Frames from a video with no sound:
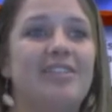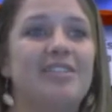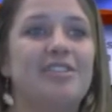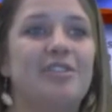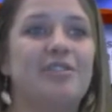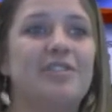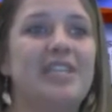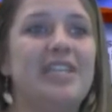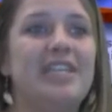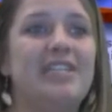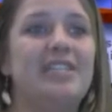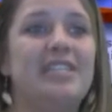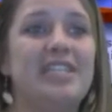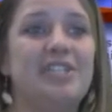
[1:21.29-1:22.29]
the Surf City
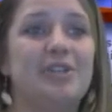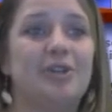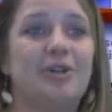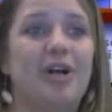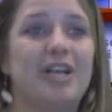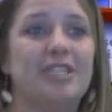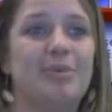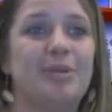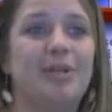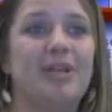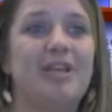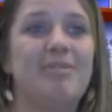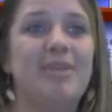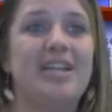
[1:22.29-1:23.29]
Sea Turtle Hospital
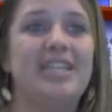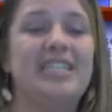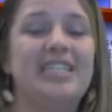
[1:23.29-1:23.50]
admitted